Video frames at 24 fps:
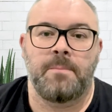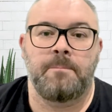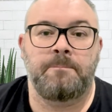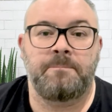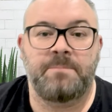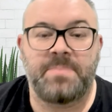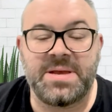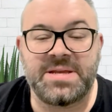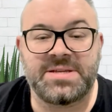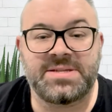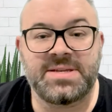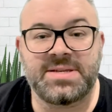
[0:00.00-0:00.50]

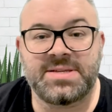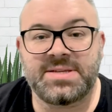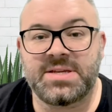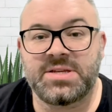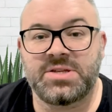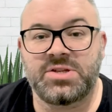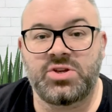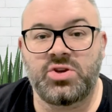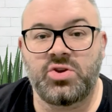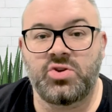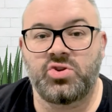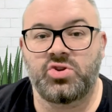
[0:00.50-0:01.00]
Business
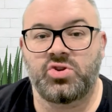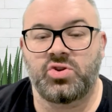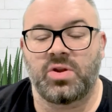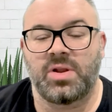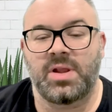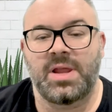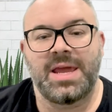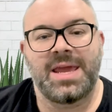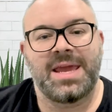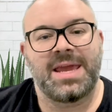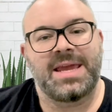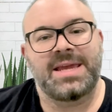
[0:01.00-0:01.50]
as
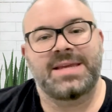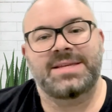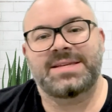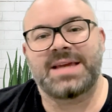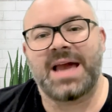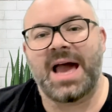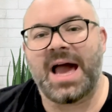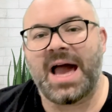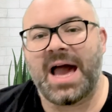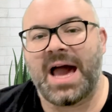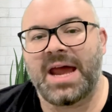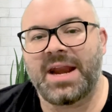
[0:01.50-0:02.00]
usual is
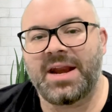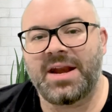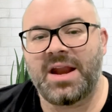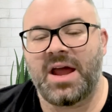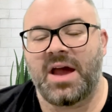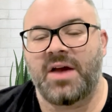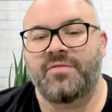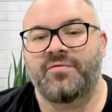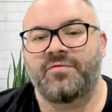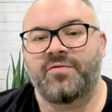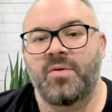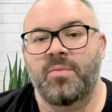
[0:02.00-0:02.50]
hard
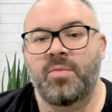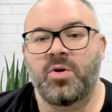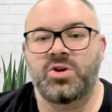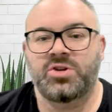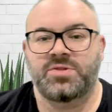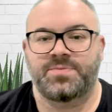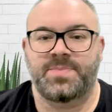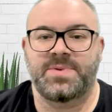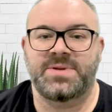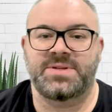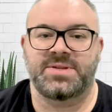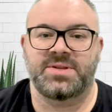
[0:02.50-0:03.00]
enough for
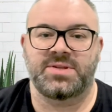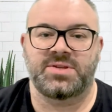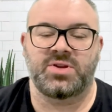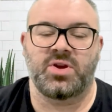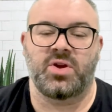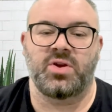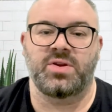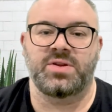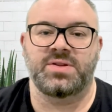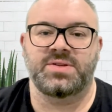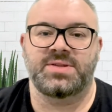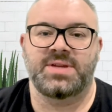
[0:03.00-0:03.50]
most business
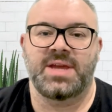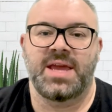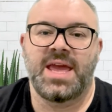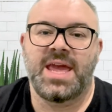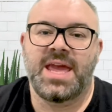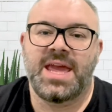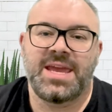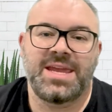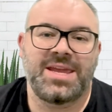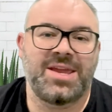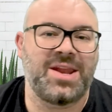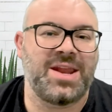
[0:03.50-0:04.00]
owners.
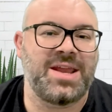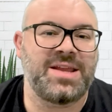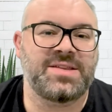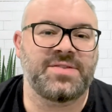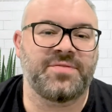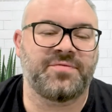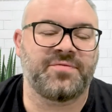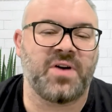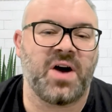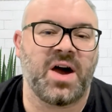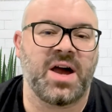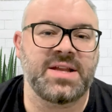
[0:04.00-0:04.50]
You need to
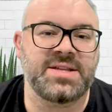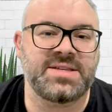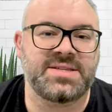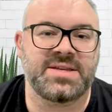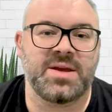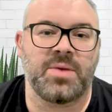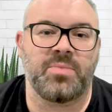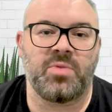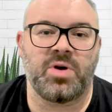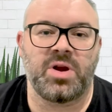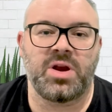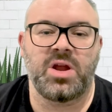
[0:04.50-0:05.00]
find
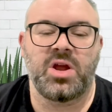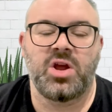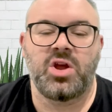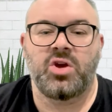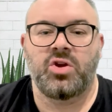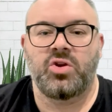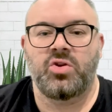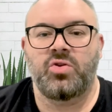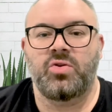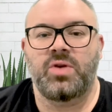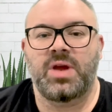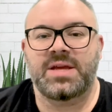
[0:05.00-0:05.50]
someone
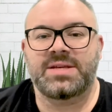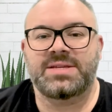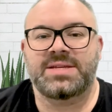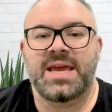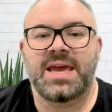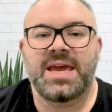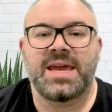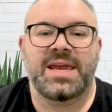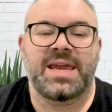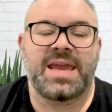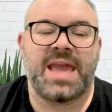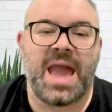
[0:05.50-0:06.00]
who
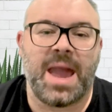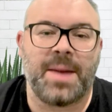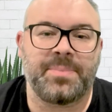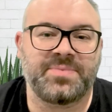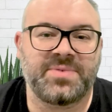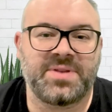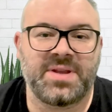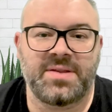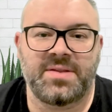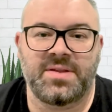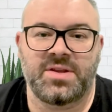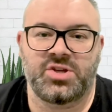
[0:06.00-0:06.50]
has
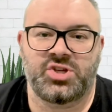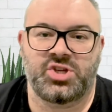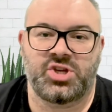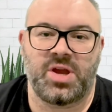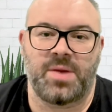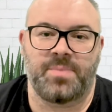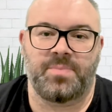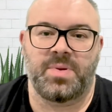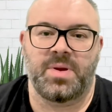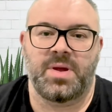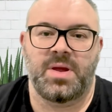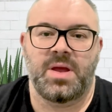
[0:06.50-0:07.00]
captained the
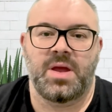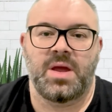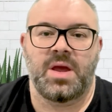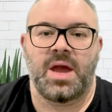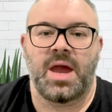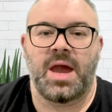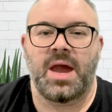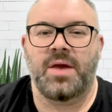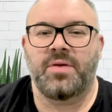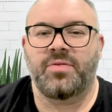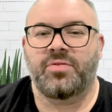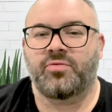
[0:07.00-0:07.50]
ship
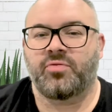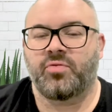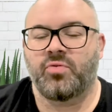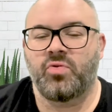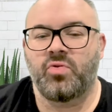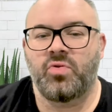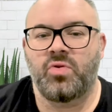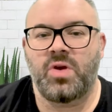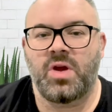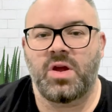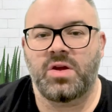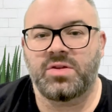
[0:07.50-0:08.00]
uh,
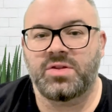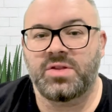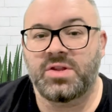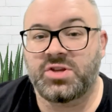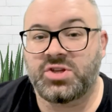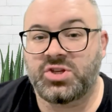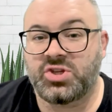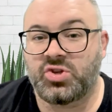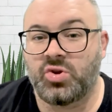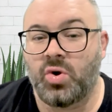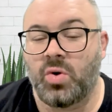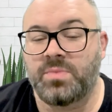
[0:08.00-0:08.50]
through the
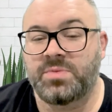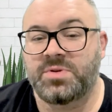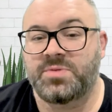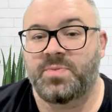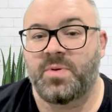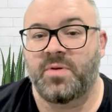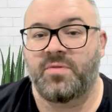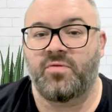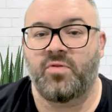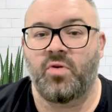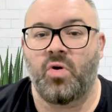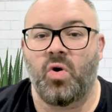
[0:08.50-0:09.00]
storms
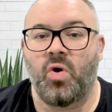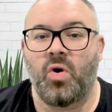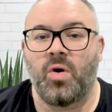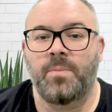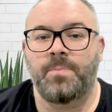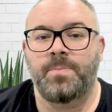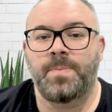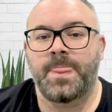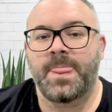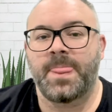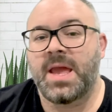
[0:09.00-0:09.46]
before.